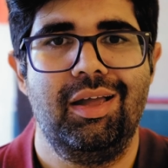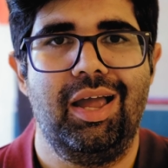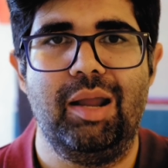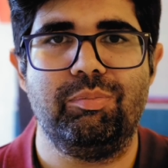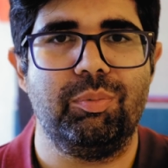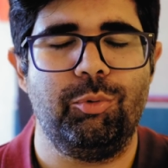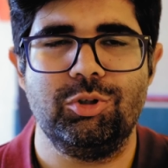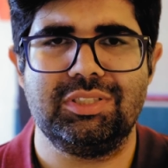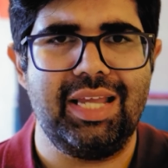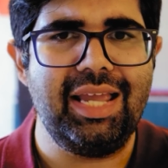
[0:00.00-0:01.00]
and
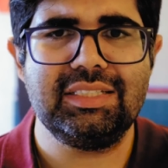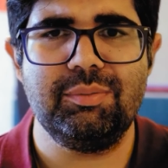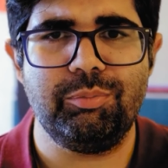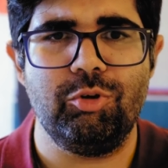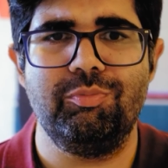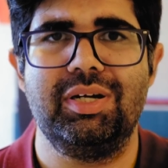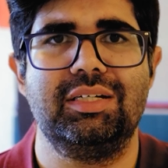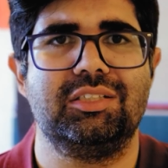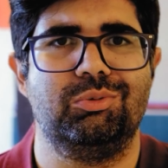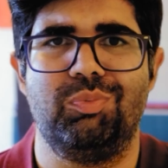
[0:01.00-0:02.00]
proposed X
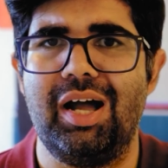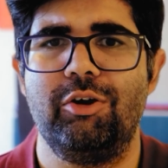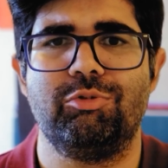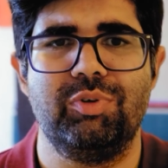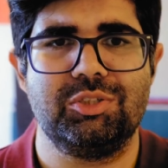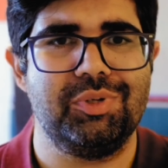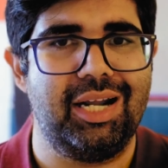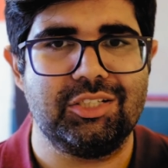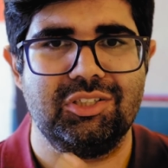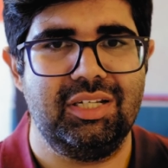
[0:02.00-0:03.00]
improvements, Y of which were
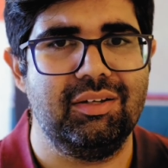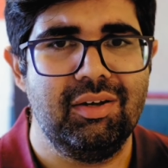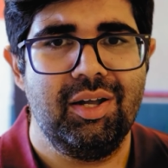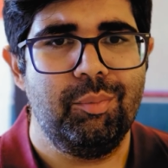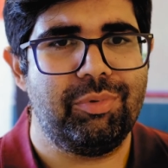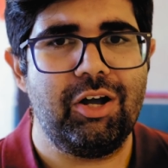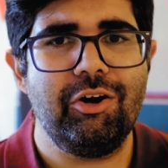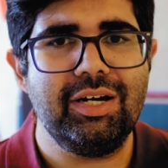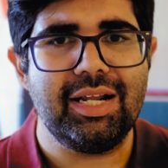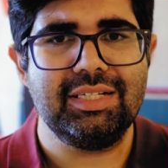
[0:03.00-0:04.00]
actually
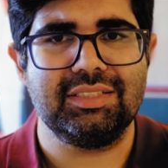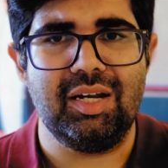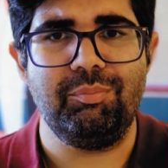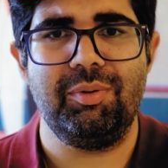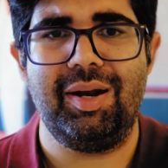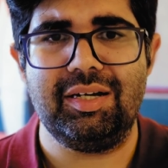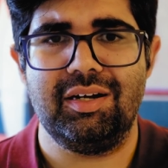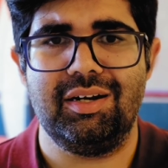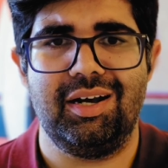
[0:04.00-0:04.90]
prioritized and implemented